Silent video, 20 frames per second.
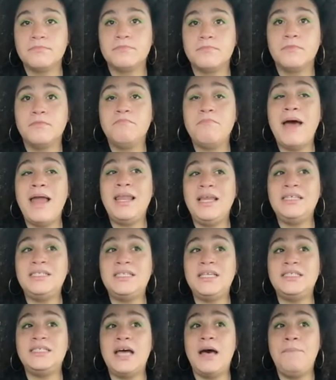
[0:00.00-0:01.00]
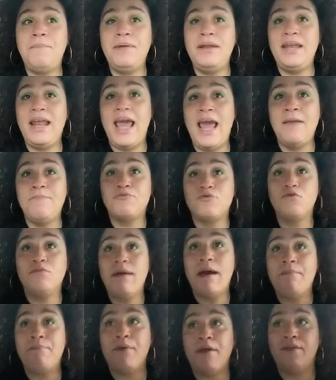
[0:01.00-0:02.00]
My lease is up in April, my
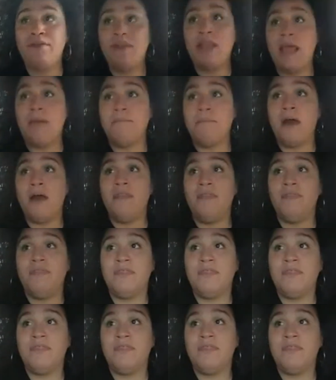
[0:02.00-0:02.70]
birthday month.